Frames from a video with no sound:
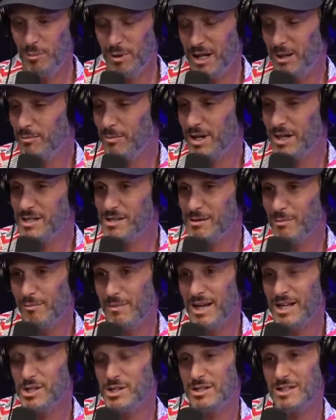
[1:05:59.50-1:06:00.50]
But he must
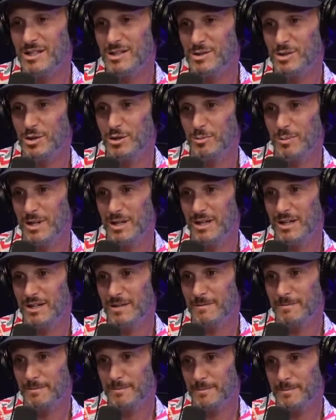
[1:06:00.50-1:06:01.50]
have mentioned it to
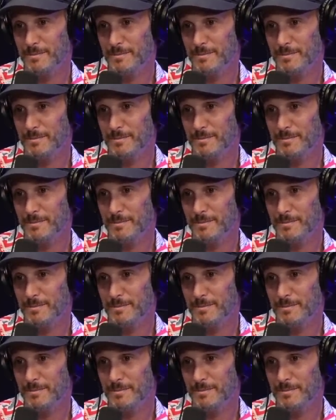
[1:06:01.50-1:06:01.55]
me